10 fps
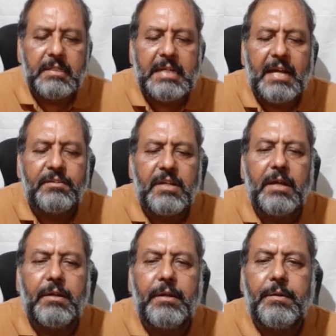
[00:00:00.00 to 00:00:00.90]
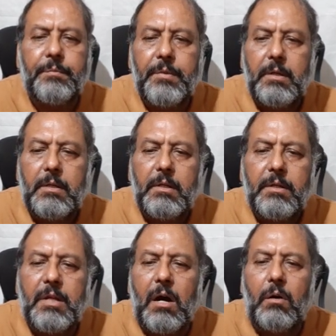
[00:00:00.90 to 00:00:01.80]
gas gangrene.
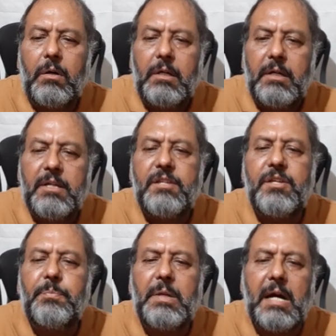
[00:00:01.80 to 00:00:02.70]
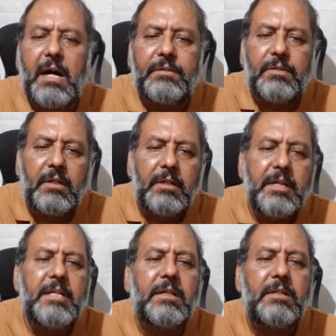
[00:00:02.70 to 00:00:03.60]
Now, erysipelas,
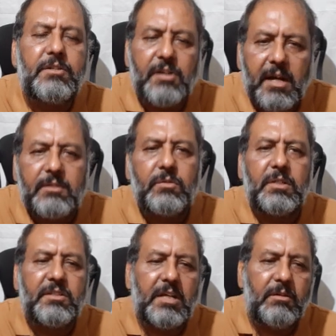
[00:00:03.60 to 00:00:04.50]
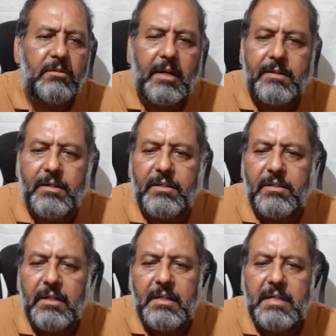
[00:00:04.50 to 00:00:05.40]
in contrast to the cellulitis,
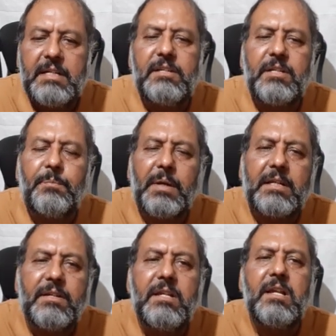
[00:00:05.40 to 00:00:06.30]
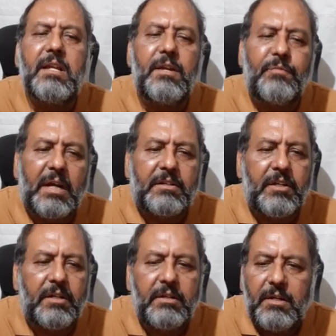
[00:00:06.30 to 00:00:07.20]
it is a bacterial
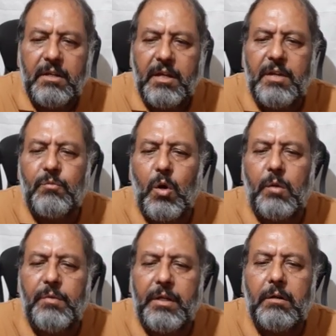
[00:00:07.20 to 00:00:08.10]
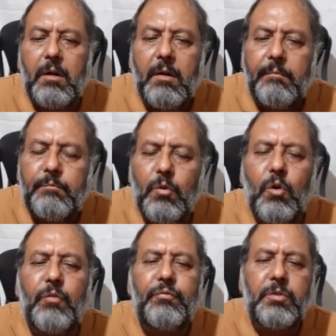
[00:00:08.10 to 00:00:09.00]
infection involving
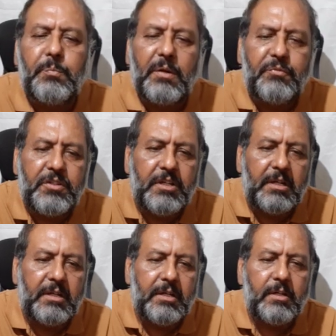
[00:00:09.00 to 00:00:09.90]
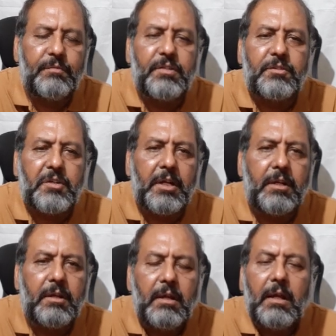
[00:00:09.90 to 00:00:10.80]
more superficial layer of the
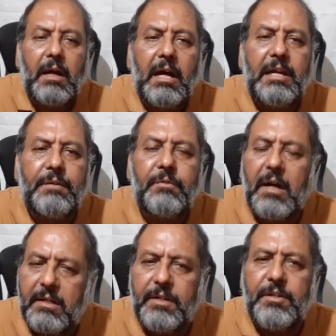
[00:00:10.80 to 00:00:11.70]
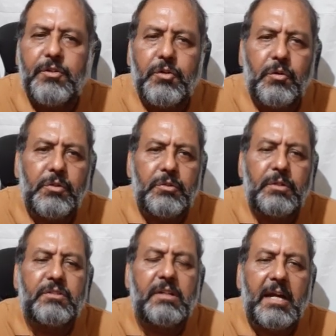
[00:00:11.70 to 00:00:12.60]
skin. I have already shown you
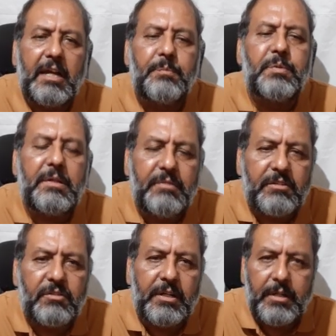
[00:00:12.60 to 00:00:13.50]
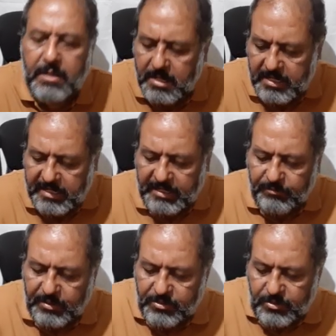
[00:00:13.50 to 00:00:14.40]
a slide previously in
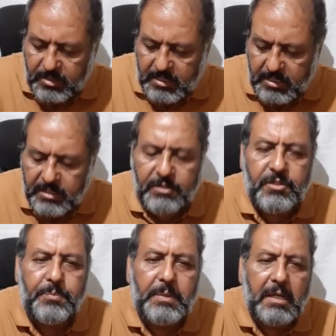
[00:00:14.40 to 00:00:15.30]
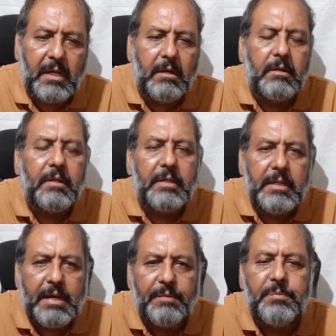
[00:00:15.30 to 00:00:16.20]
which erysipelas
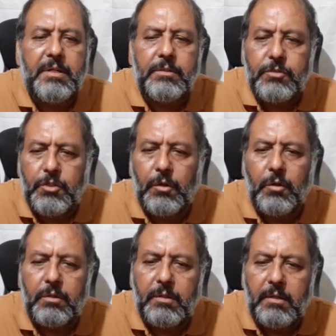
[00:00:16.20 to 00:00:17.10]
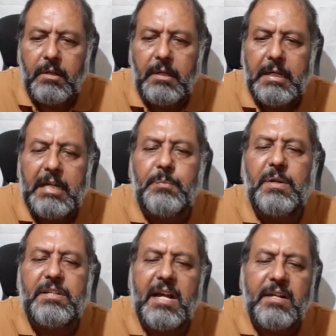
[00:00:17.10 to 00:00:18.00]
have been shown. It
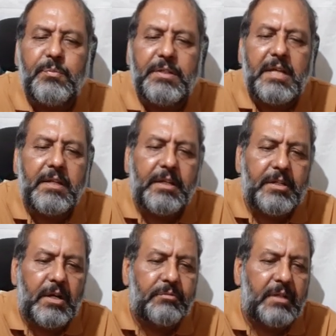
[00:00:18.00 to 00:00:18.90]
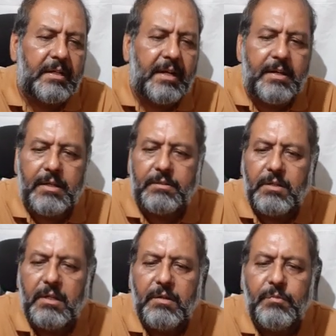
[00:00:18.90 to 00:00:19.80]
presents with an area of the redness
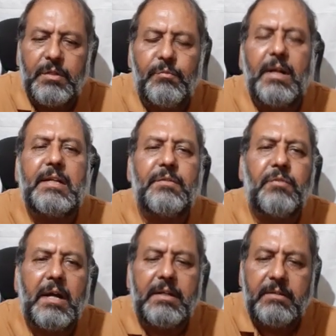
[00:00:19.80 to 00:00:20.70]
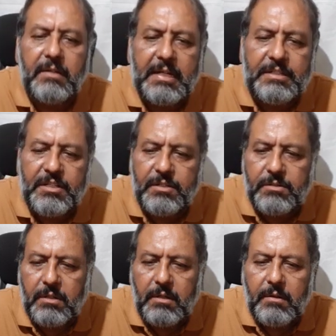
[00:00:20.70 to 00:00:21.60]
with well-defined
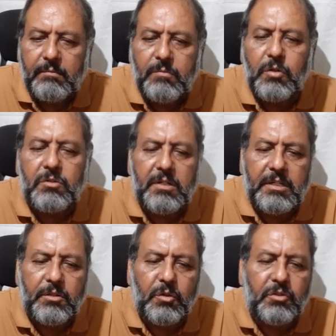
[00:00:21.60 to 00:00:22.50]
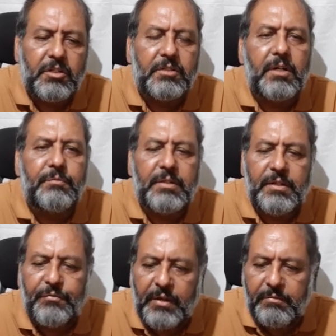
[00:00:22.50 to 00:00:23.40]
edges, mostly associated with
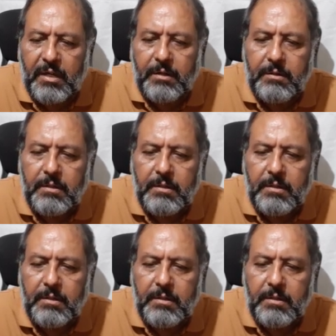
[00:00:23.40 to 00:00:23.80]
a fever,